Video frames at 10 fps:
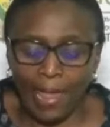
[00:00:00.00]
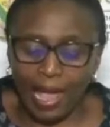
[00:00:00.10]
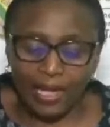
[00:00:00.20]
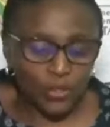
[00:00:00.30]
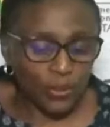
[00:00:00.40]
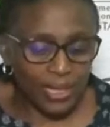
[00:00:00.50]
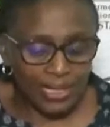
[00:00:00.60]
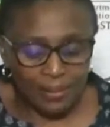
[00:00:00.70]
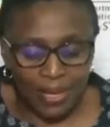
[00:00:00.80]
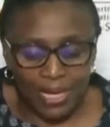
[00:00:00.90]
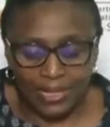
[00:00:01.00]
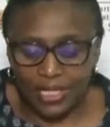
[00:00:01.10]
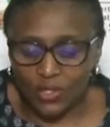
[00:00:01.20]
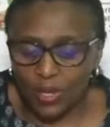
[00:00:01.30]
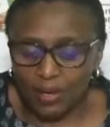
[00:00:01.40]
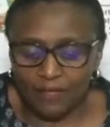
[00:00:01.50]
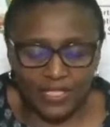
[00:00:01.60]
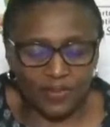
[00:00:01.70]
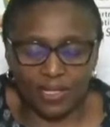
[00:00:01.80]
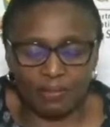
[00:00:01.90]
Accuracy, my grade 12,
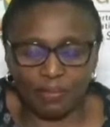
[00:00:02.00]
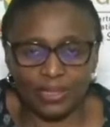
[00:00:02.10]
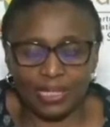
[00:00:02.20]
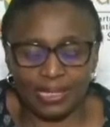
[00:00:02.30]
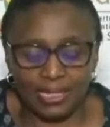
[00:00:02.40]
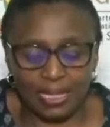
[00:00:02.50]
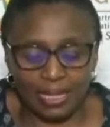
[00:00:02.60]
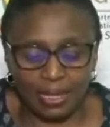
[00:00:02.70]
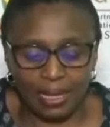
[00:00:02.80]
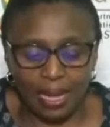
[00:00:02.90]
is very important here.